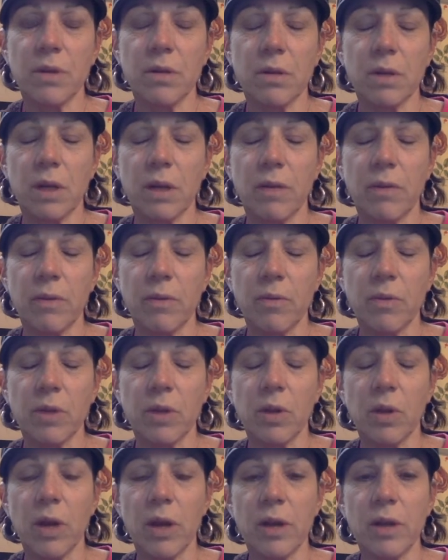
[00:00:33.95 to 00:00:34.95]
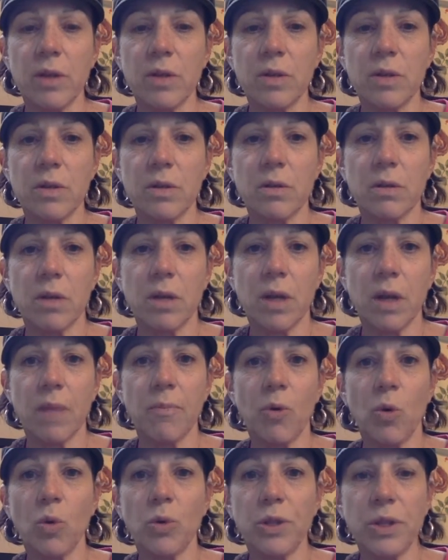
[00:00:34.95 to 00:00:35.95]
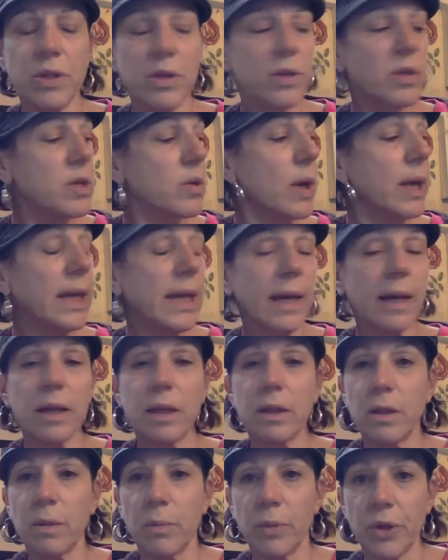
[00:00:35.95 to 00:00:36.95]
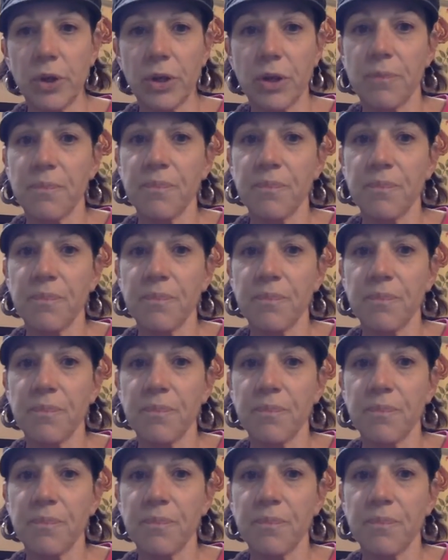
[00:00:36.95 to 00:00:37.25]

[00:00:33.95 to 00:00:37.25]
I can't remember what the line is, and I'm holding this so I can't get the book.